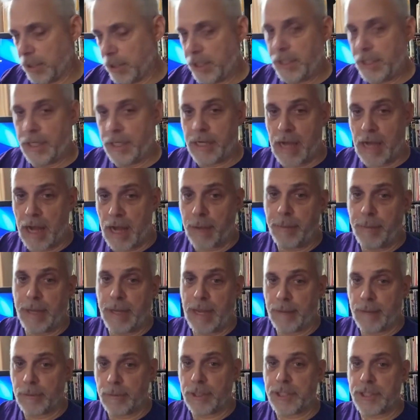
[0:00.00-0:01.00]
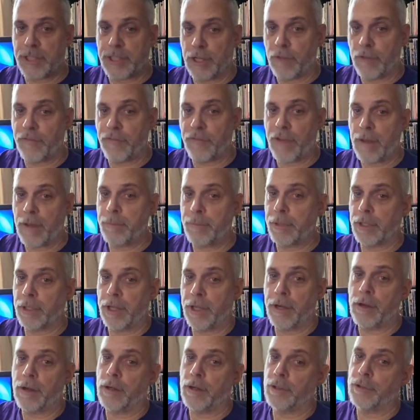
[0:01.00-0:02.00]
you got to be able to
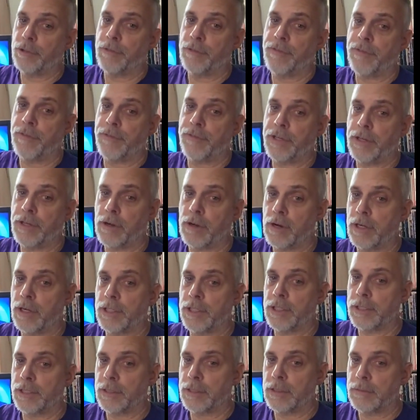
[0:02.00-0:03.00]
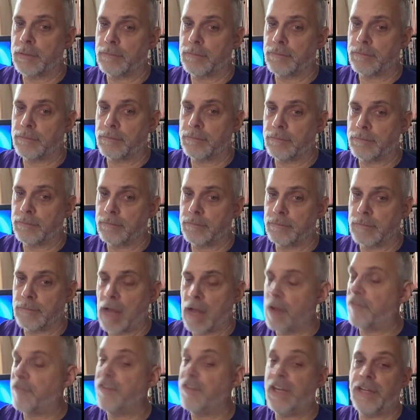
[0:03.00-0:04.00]
self-ambulate 150 yards.
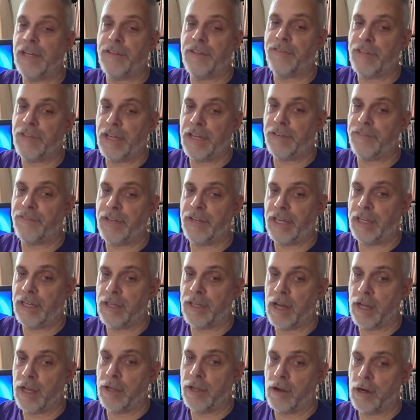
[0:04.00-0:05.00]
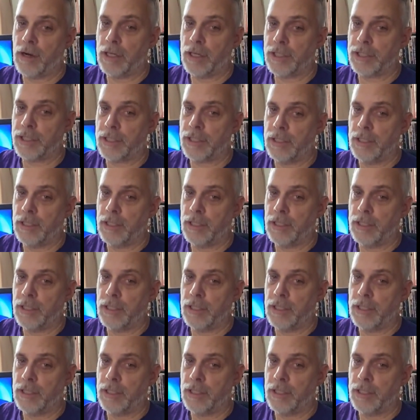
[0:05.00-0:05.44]
Feet, not yards.